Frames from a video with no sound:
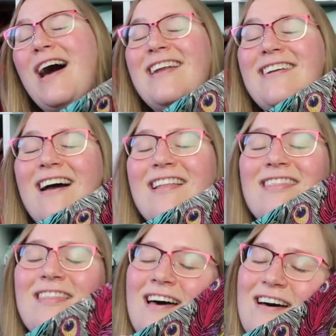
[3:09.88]
and I
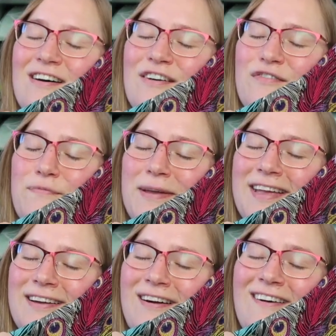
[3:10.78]
love
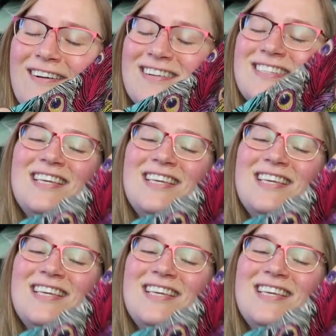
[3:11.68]
peacocks.